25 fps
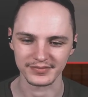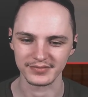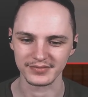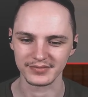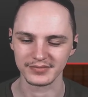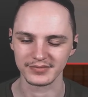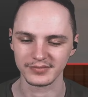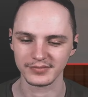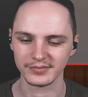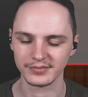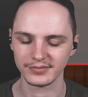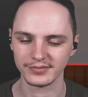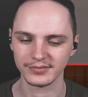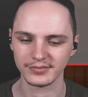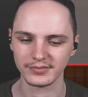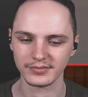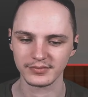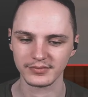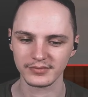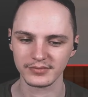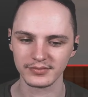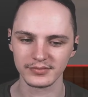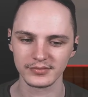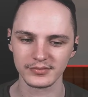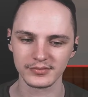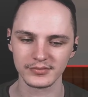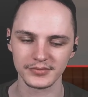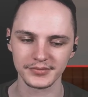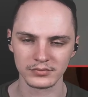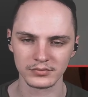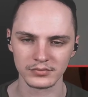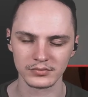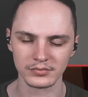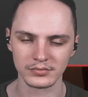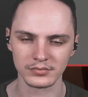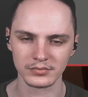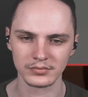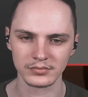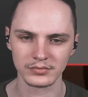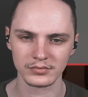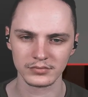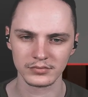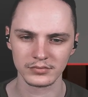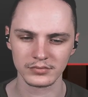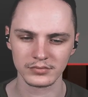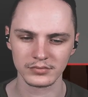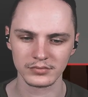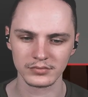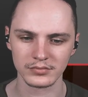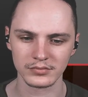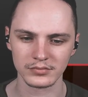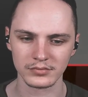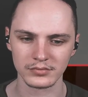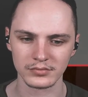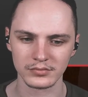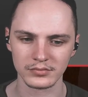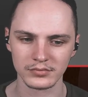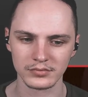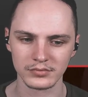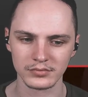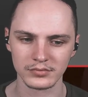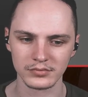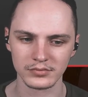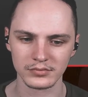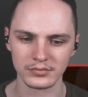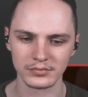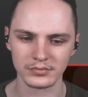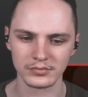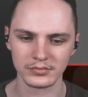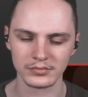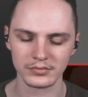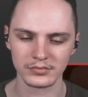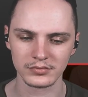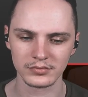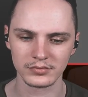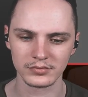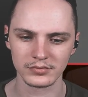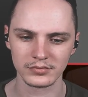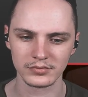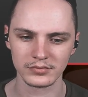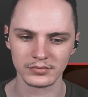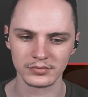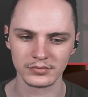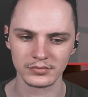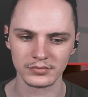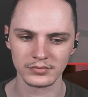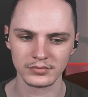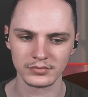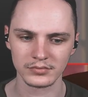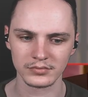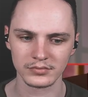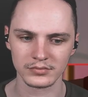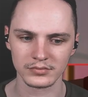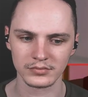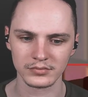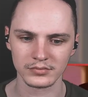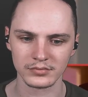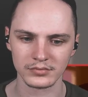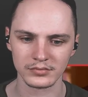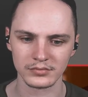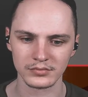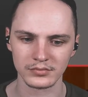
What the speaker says: [no speech]